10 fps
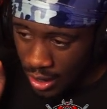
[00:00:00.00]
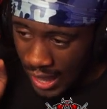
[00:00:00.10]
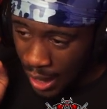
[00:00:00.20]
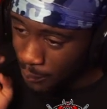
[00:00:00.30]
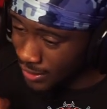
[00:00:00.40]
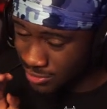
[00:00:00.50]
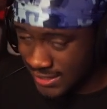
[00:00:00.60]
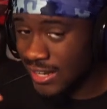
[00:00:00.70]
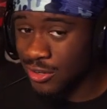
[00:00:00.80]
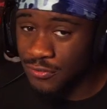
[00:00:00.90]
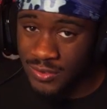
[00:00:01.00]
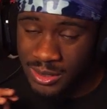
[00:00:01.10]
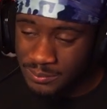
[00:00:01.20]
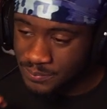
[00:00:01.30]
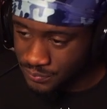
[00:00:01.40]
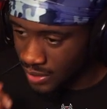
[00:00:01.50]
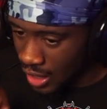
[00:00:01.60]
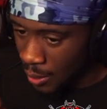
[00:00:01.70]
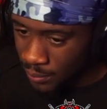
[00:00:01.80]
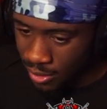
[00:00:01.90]
I'm playing on tactical flip.
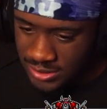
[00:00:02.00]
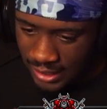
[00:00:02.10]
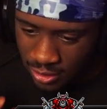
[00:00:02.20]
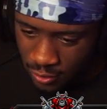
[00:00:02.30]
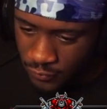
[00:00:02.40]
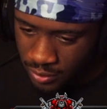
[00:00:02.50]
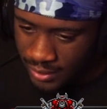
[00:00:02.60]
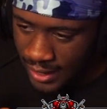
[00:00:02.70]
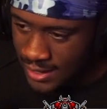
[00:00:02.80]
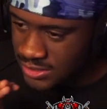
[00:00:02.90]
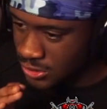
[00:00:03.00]
Guys,